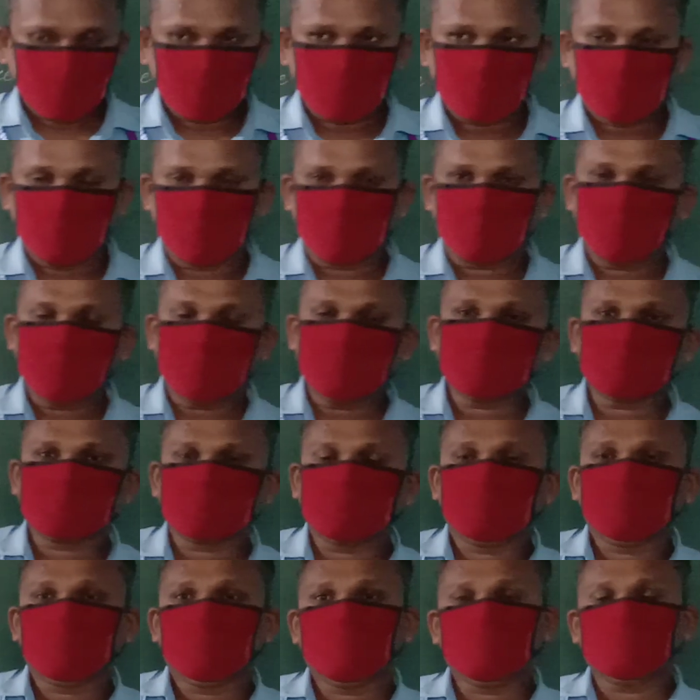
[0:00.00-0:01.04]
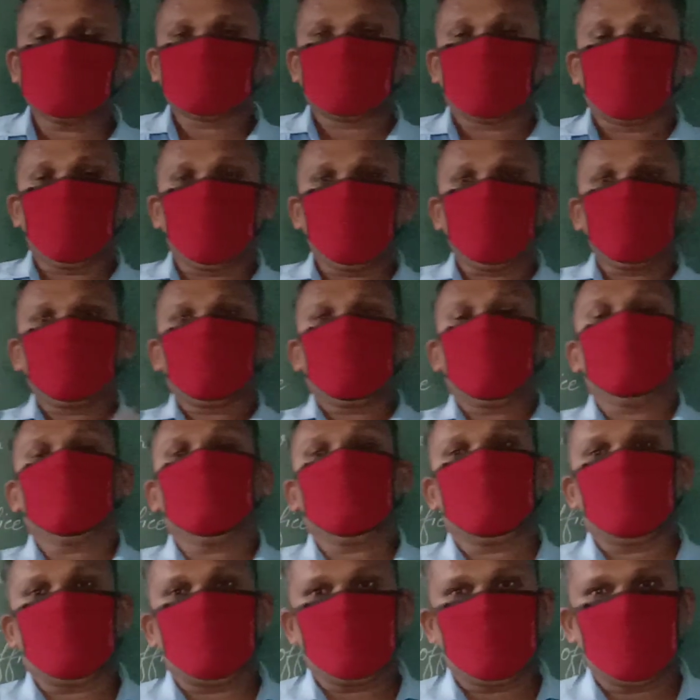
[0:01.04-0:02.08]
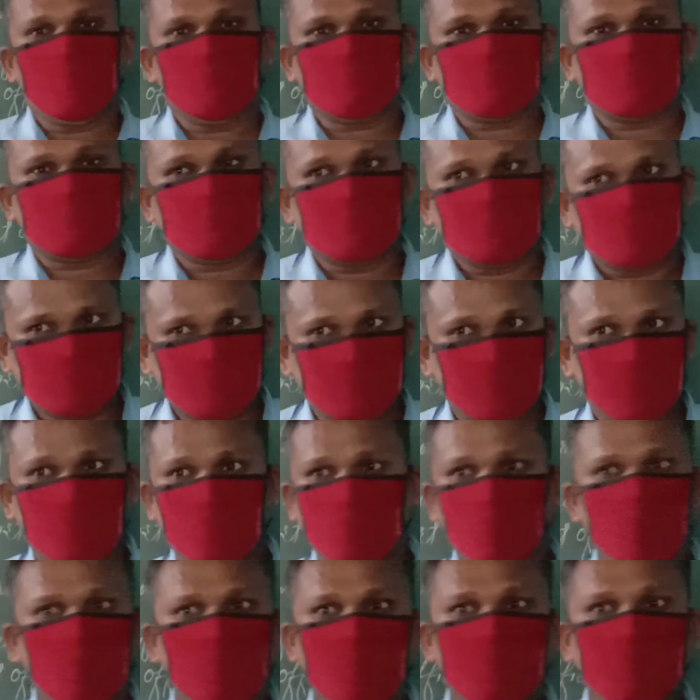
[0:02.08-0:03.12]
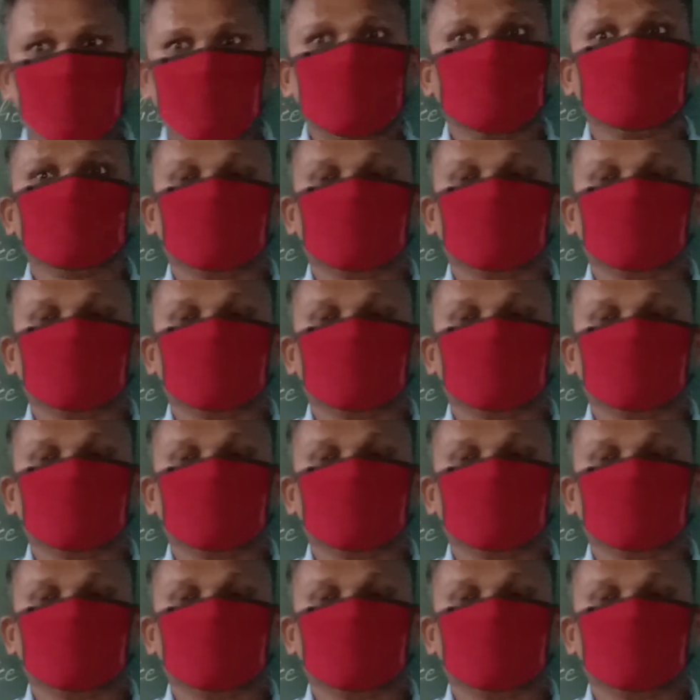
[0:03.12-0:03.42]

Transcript: That means his all family members say no one dies